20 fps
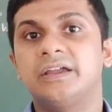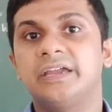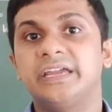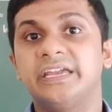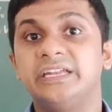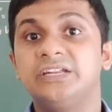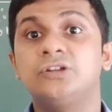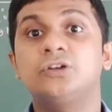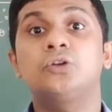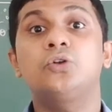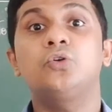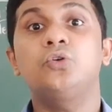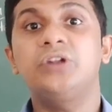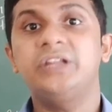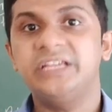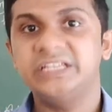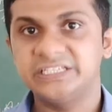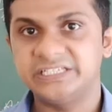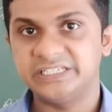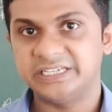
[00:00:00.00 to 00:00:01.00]

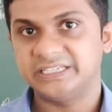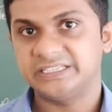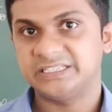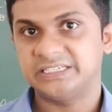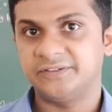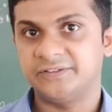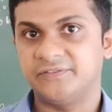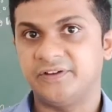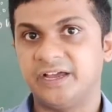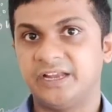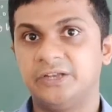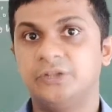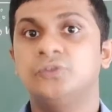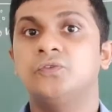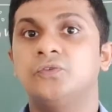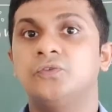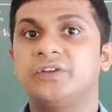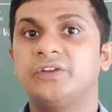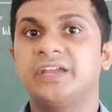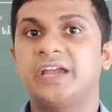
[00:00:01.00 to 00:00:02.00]
including GST value,
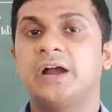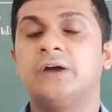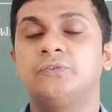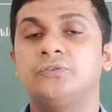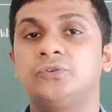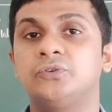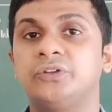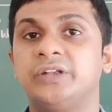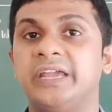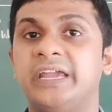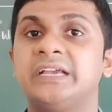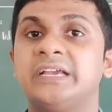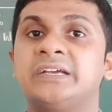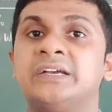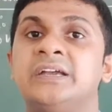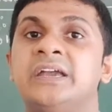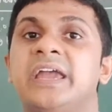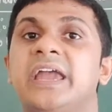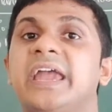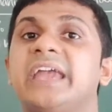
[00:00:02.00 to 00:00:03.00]
we have to take
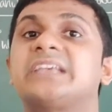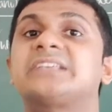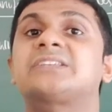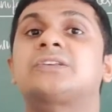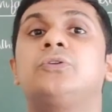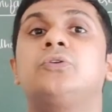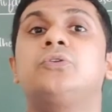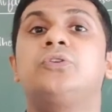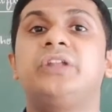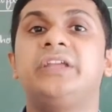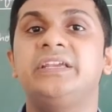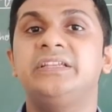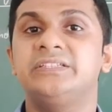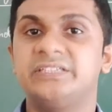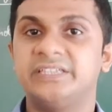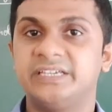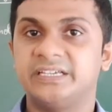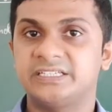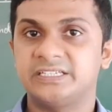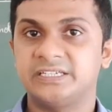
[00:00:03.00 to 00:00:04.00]
excluding
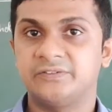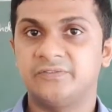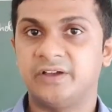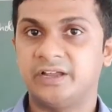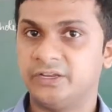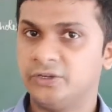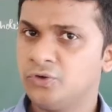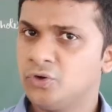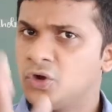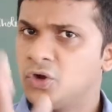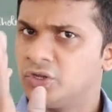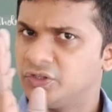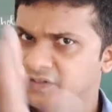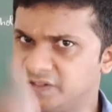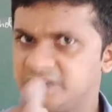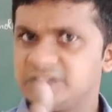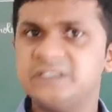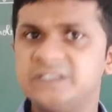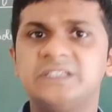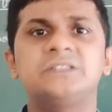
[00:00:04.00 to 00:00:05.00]
GST value.
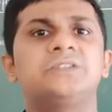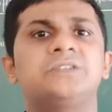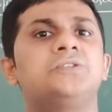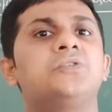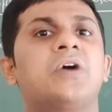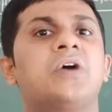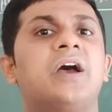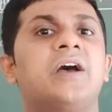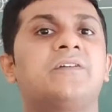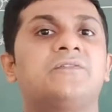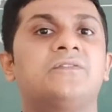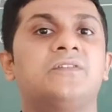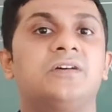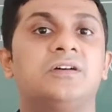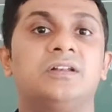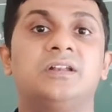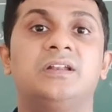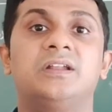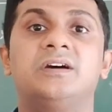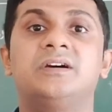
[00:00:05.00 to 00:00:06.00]
This is you have
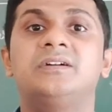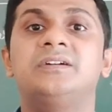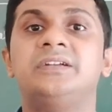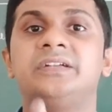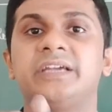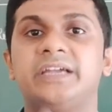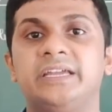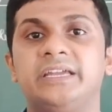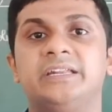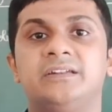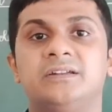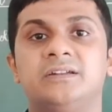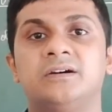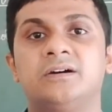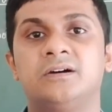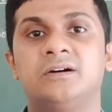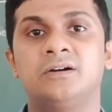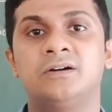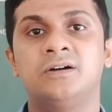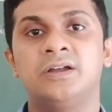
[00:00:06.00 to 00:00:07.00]
learned in
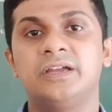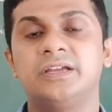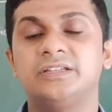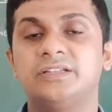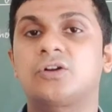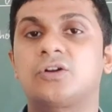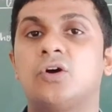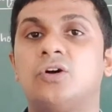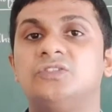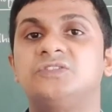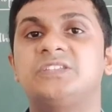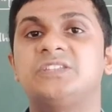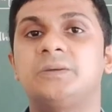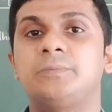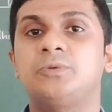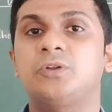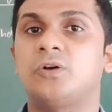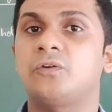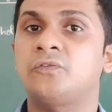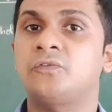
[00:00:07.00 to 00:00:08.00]
the
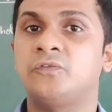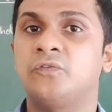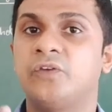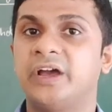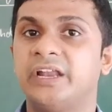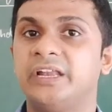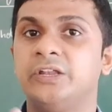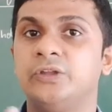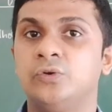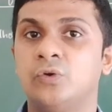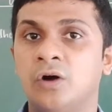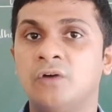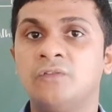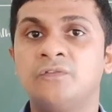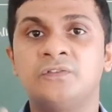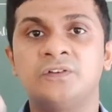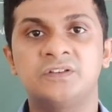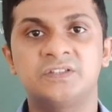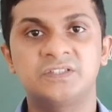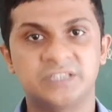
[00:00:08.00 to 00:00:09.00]
concept of value
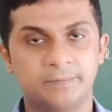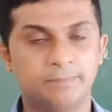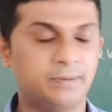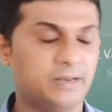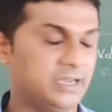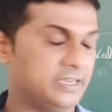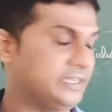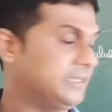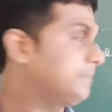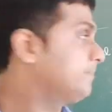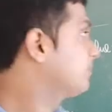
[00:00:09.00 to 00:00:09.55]
of supply.